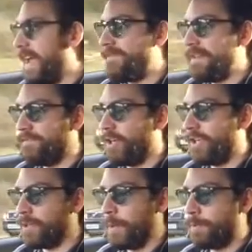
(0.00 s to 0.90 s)
I haven't even got
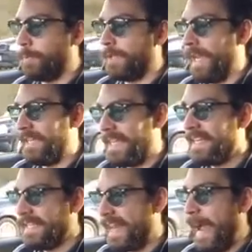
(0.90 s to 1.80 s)
into it properly yet. It
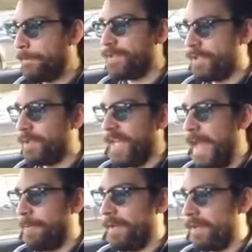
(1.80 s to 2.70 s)
is absolutely
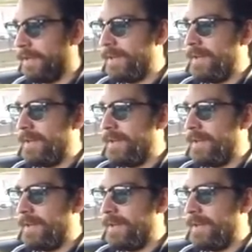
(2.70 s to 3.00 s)
epic.